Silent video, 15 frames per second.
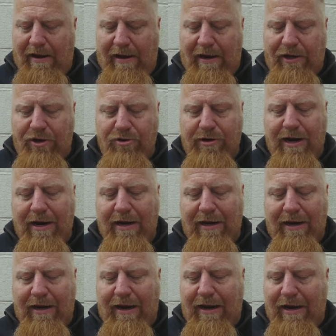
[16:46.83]
and you're
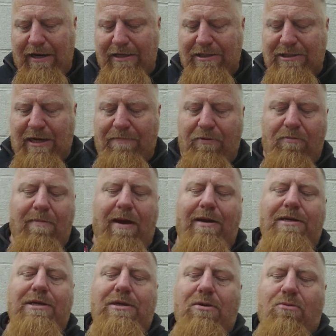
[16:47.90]
getting a
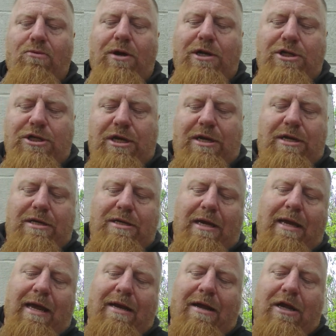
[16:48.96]
supplement, which is,
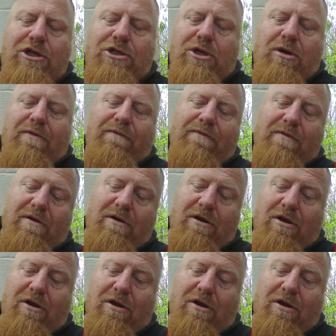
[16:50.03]
again, I should have